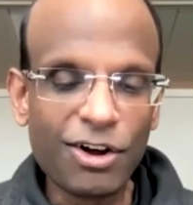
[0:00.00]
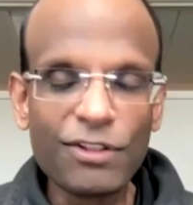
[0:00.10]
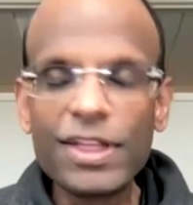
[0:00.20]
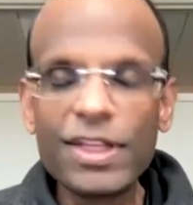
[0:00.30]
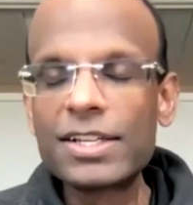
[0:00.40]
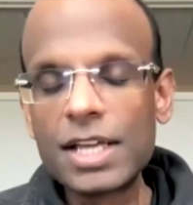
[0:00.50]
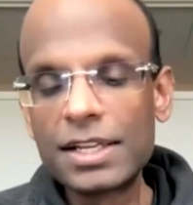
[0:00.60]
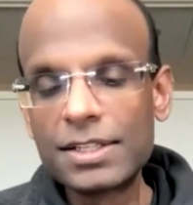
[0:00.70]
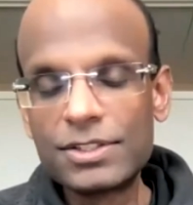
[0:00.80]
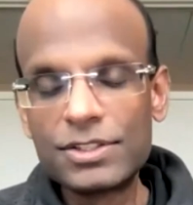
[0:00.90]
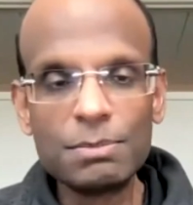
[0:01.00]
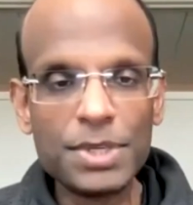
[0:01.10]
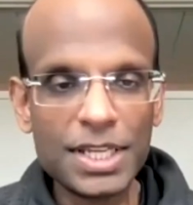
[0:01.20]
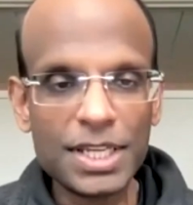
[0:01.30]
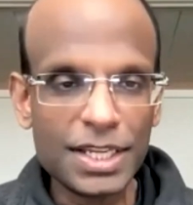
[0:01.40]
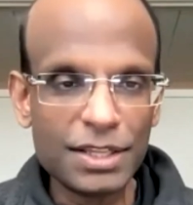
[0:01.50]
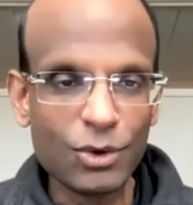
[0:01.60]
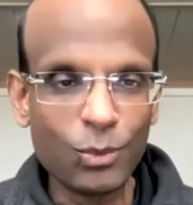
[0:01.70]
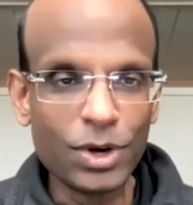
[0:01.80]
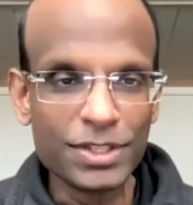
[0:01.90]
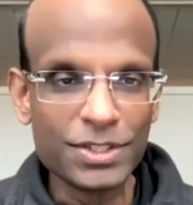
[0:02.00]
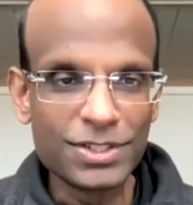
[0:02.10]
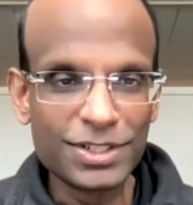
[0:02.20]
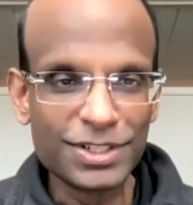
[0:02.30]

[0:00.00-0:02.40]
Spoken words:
all that excited to be the ones